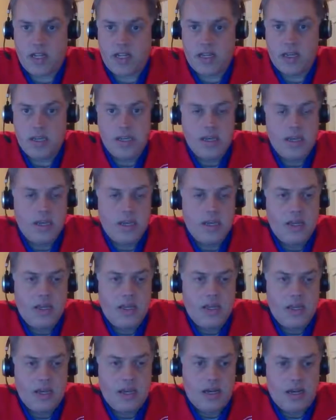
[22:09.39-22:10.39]
for that
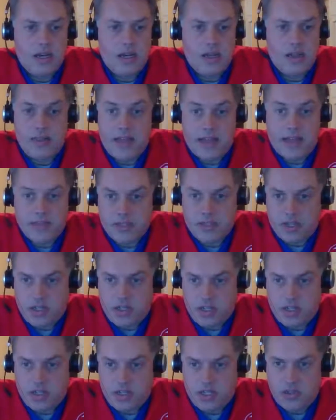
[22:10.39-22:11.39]
already,
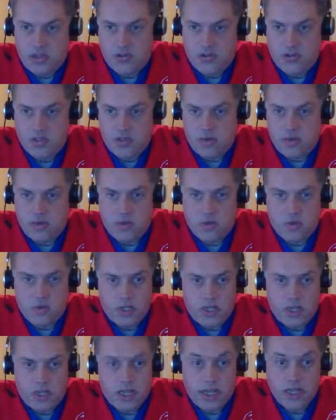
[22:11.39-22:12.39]
that's going to continue.
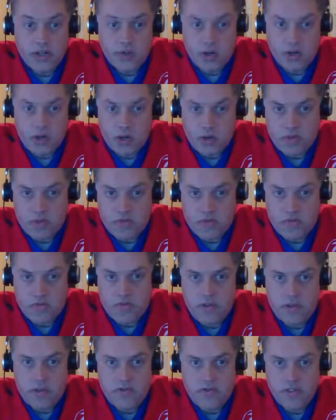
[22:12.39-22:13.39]
So, and I don't
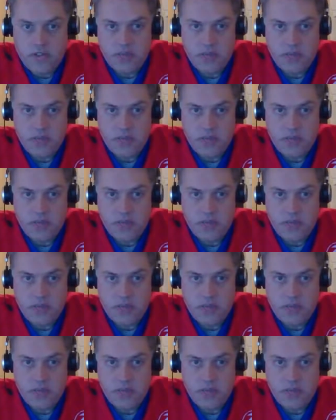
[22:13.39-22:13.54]
know if